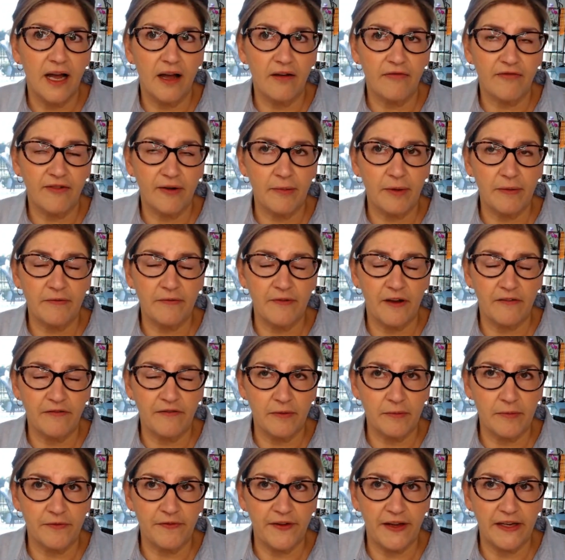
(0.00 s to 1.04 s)

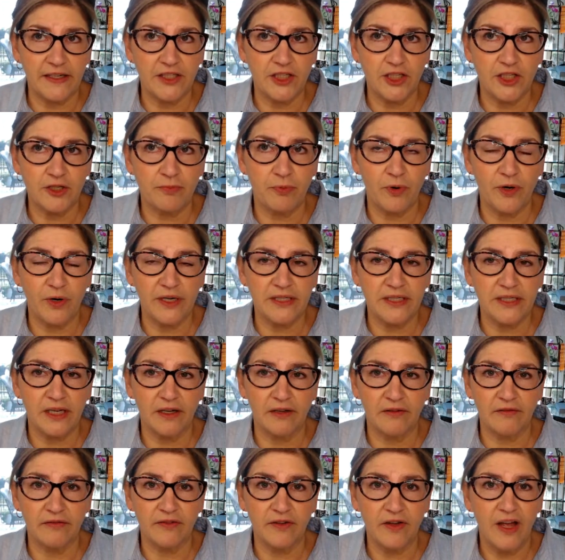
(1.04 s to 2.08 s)
from a vantage point
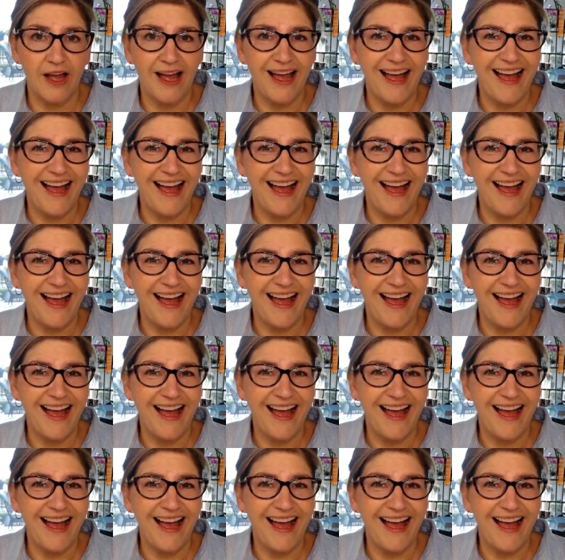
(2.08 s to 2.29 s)
of,